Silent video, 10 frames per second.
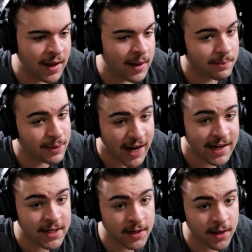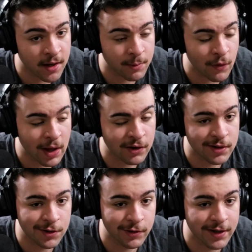but I didn't come around
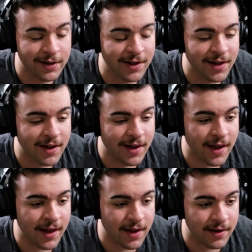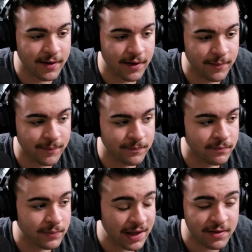to do it. And, um,
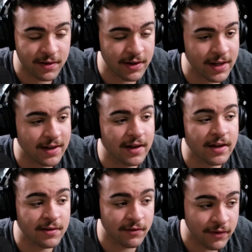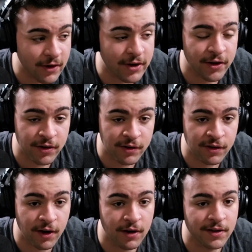basically, it's a very good
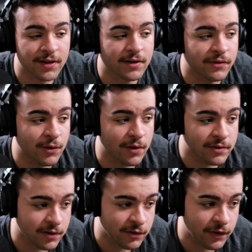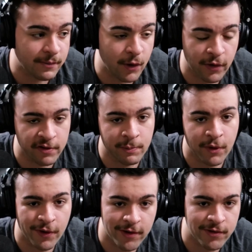song, of course. It's from Hocus
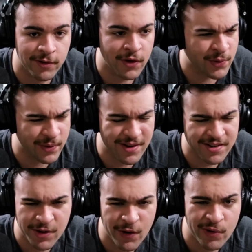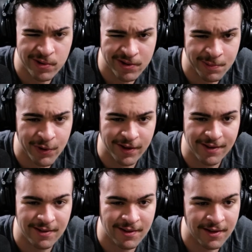Pocus. Who doesn't know Hocus
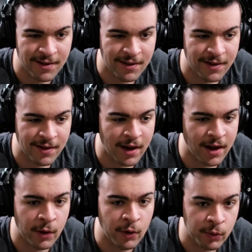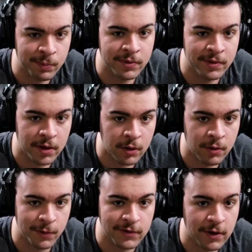Pocus? I hope
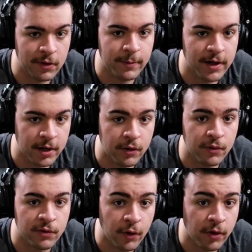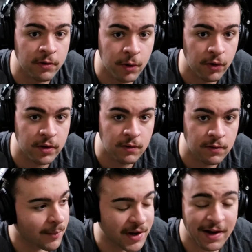almost everybody knows Hocus
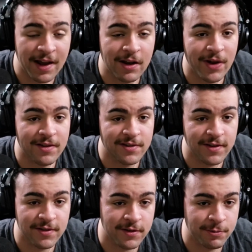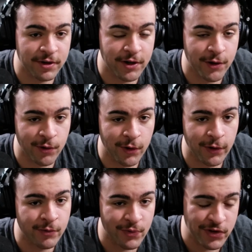Pocus. But anyways, this is a pretty
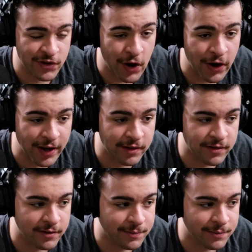cool song. It's